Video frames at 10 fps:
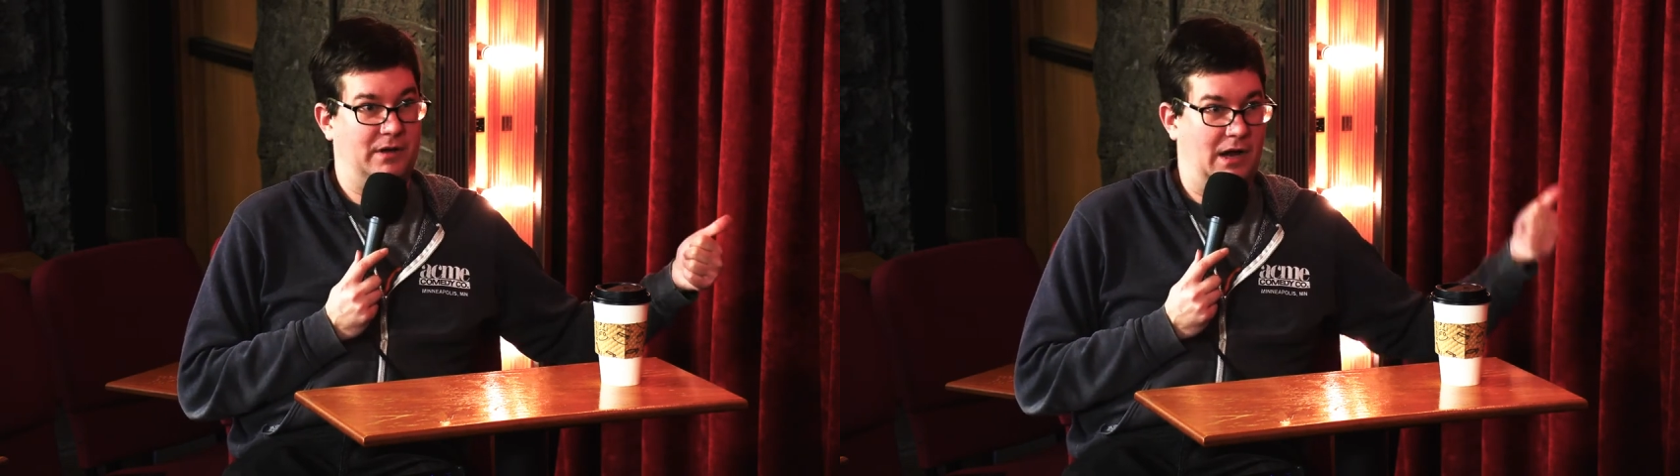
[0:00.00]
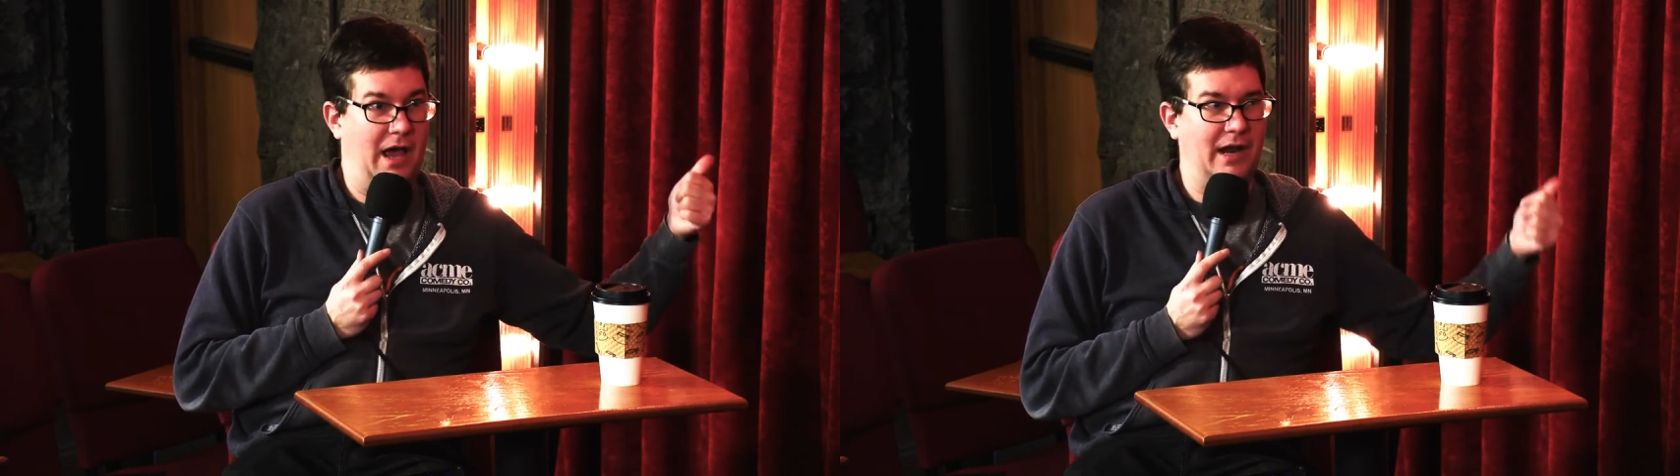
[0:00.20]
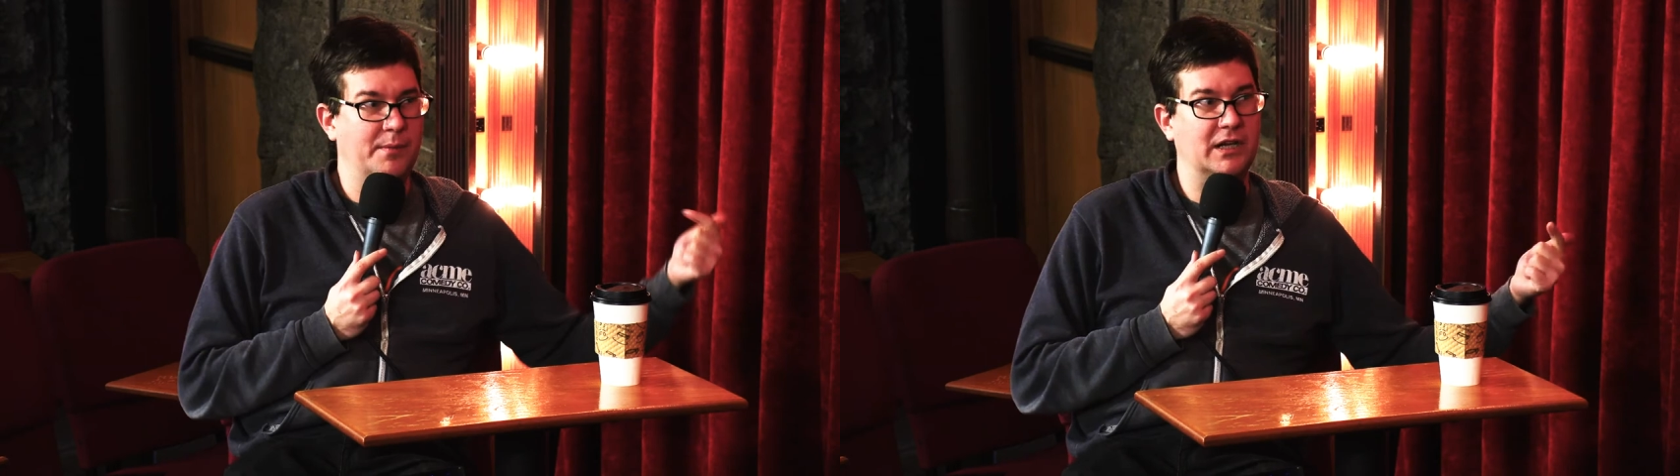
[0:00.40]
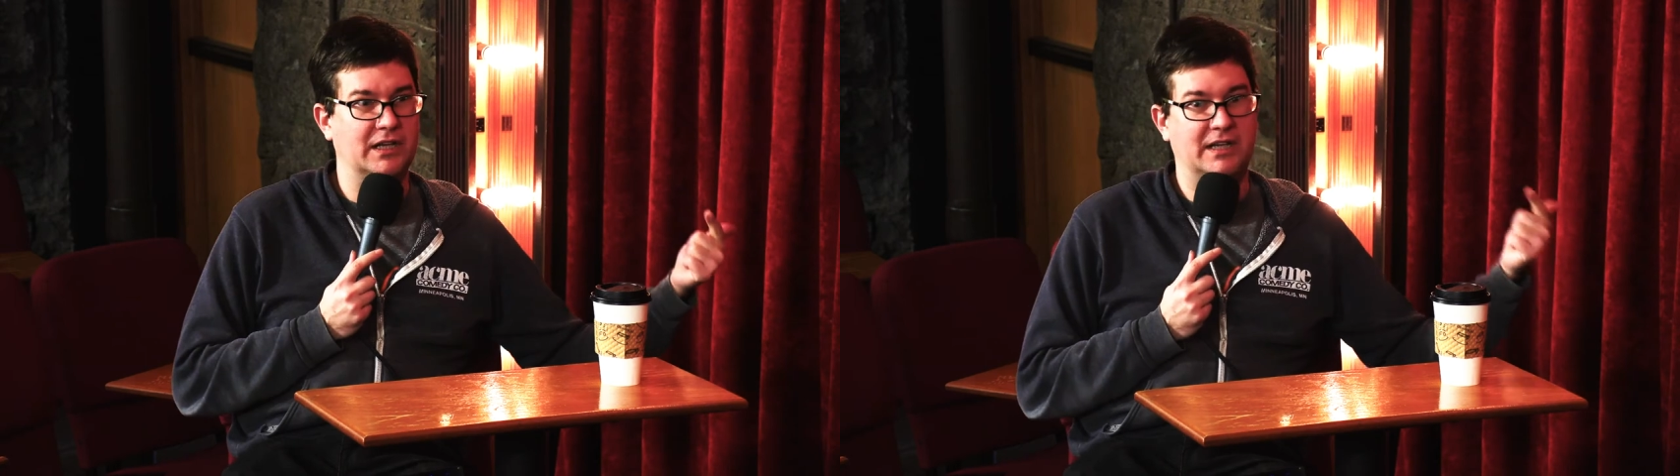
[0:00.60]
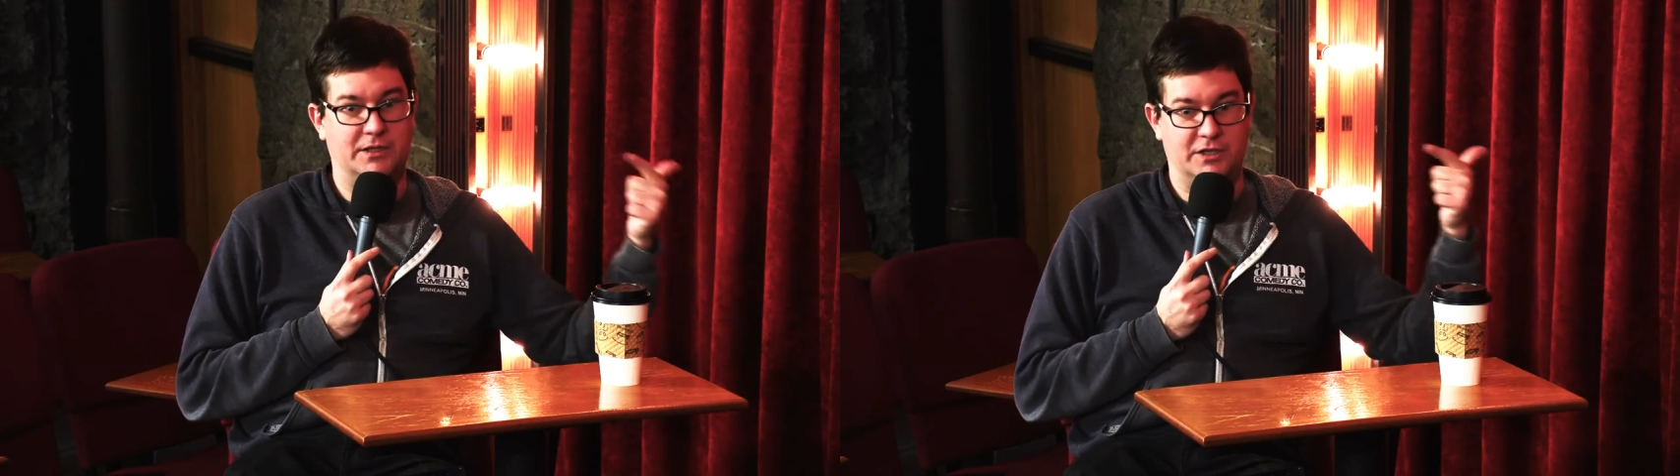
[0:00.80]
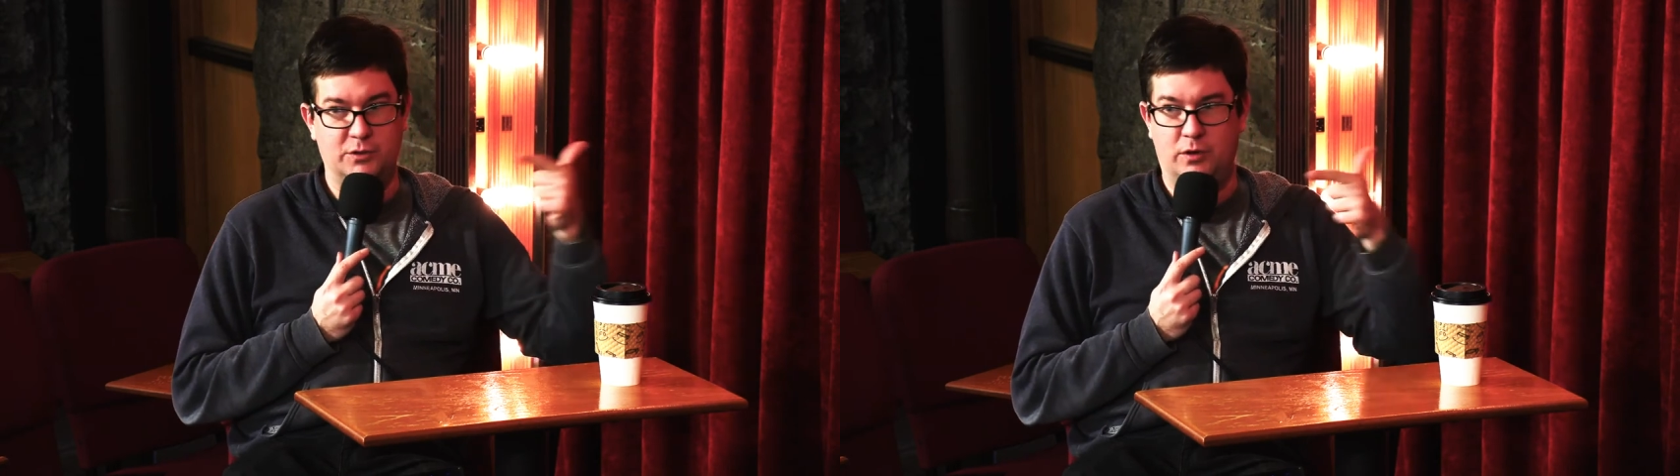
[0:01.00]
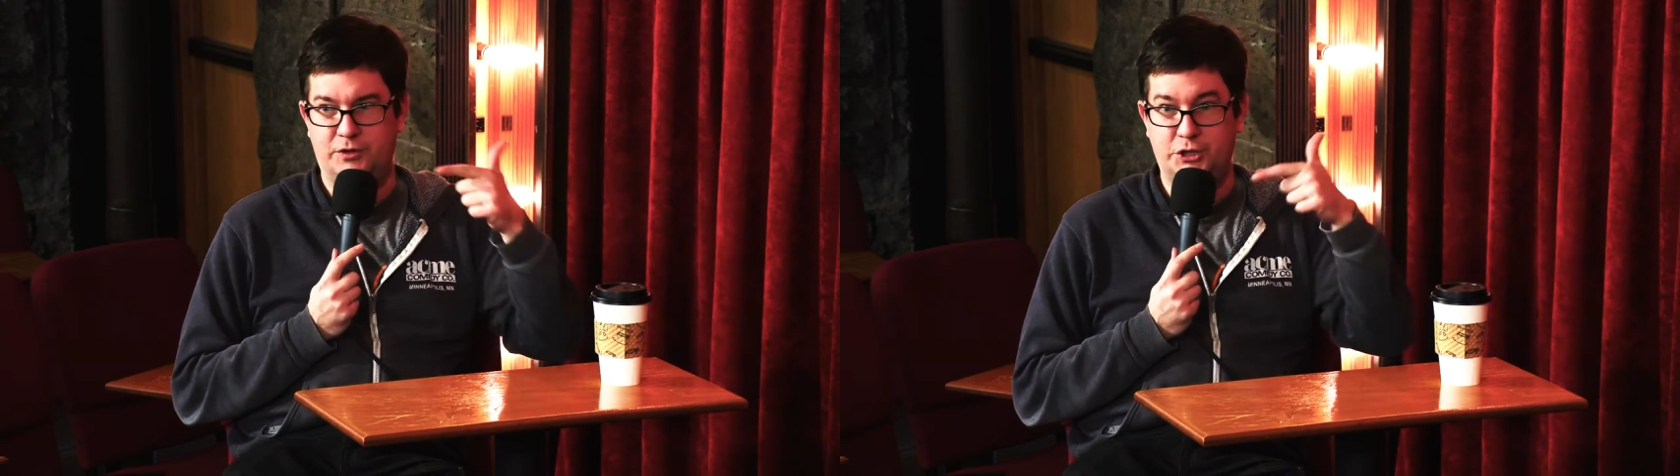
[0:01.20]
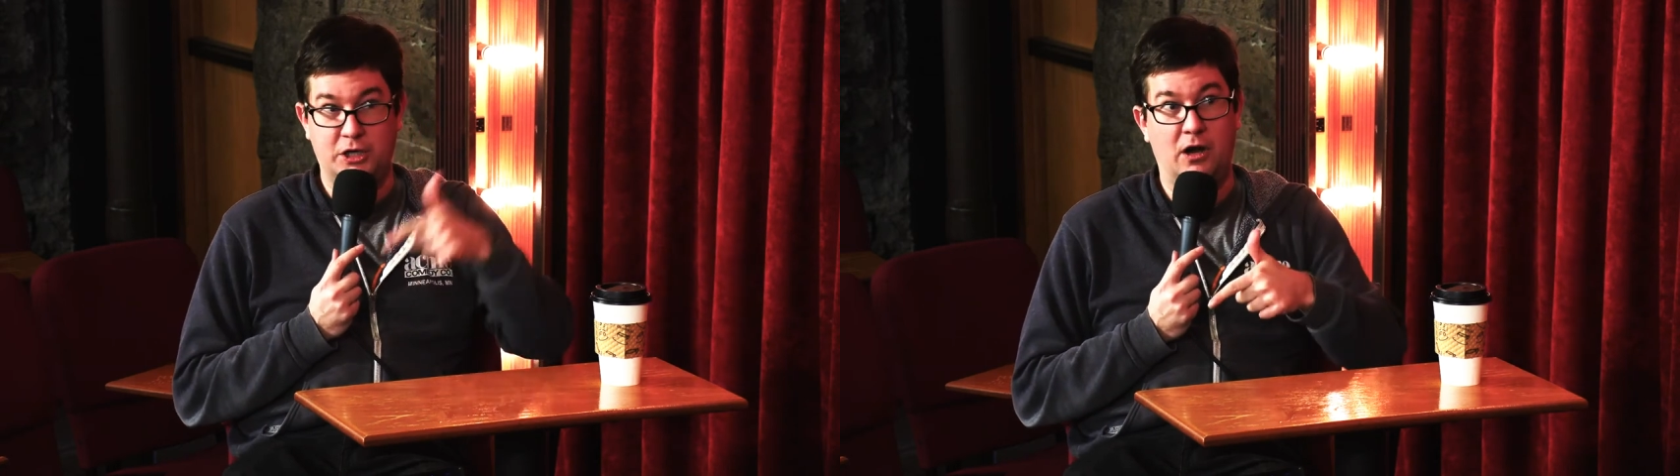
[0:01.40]
Right. And I'm going to get to do a
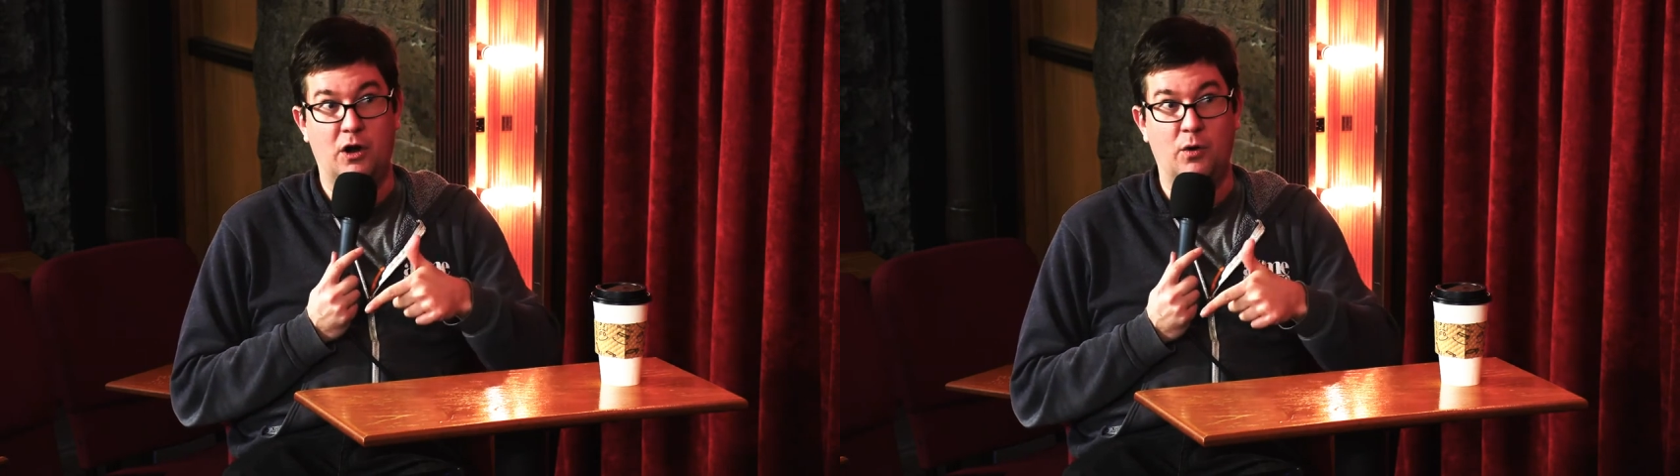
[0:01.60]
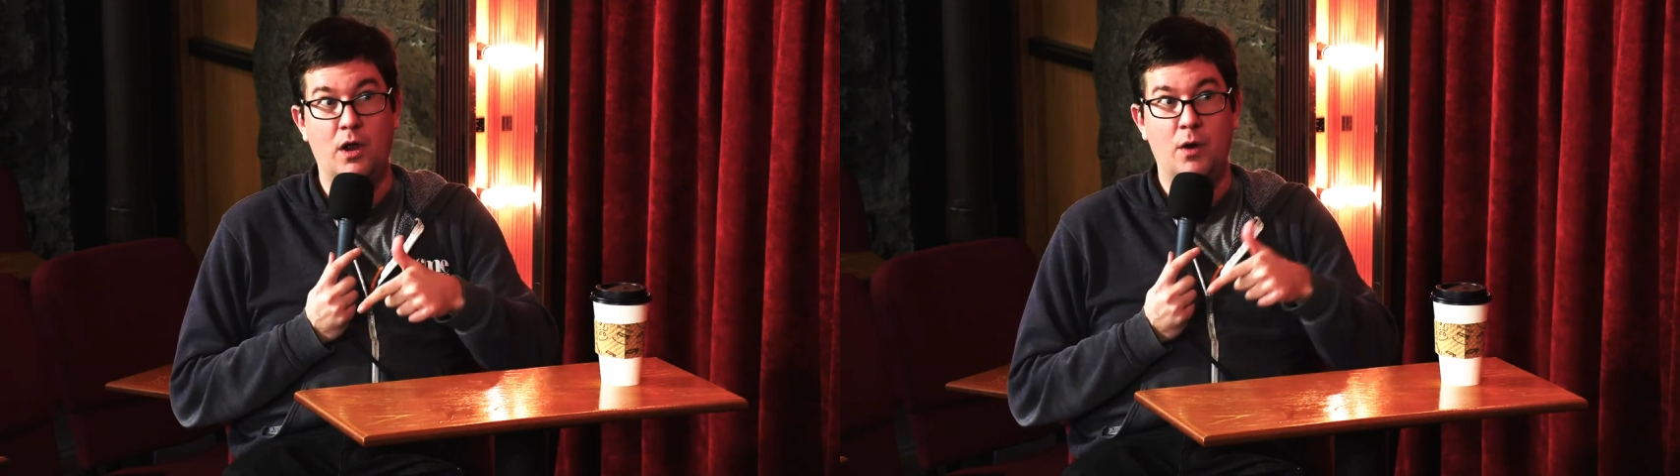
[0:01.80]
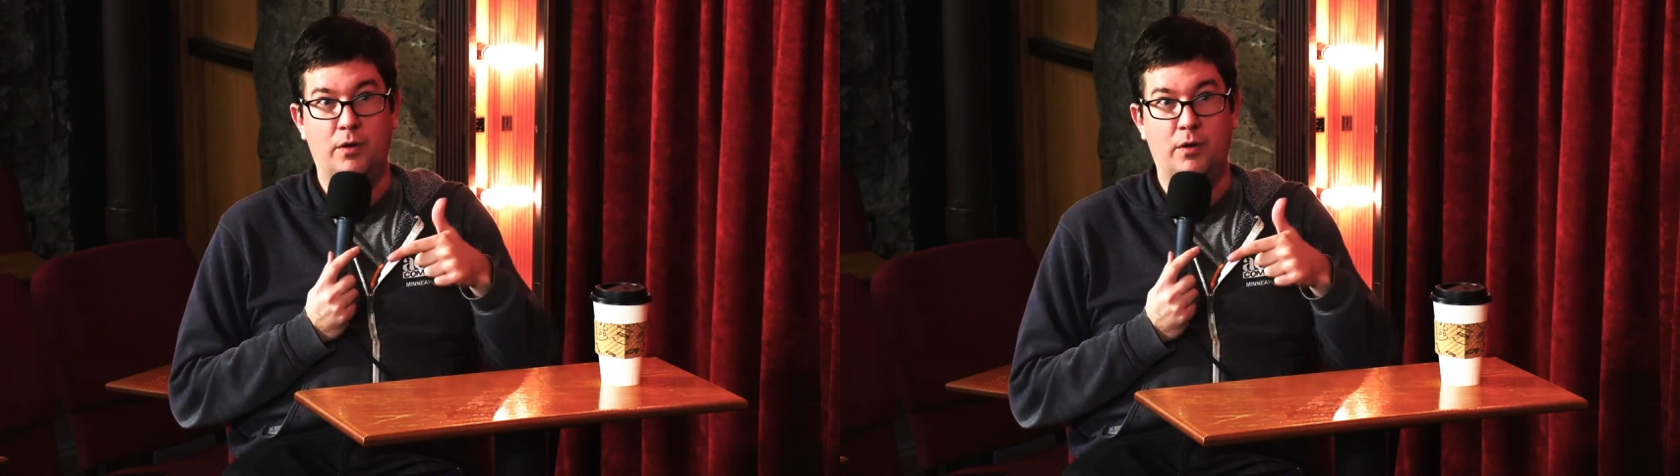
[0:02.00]
show